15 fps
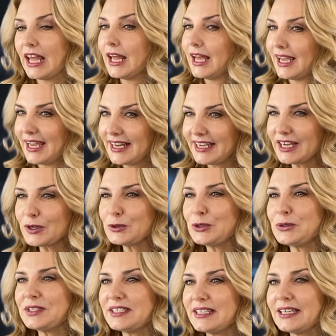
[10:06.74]
And how do you
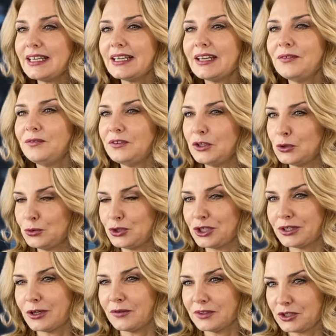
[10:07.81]
see a future
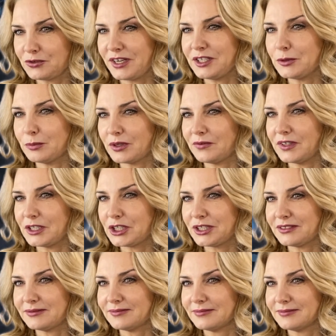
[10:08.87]
of a trading profession?
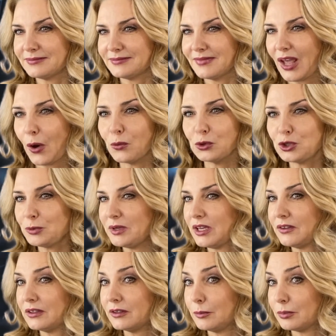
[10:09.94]
Would you be
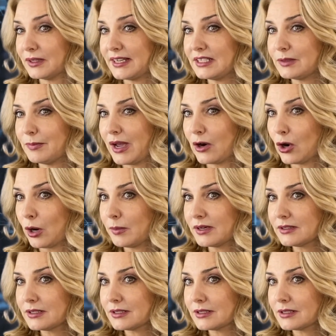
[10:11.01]
replaced by
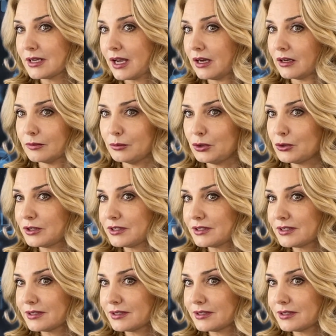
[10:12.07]
robots and computers?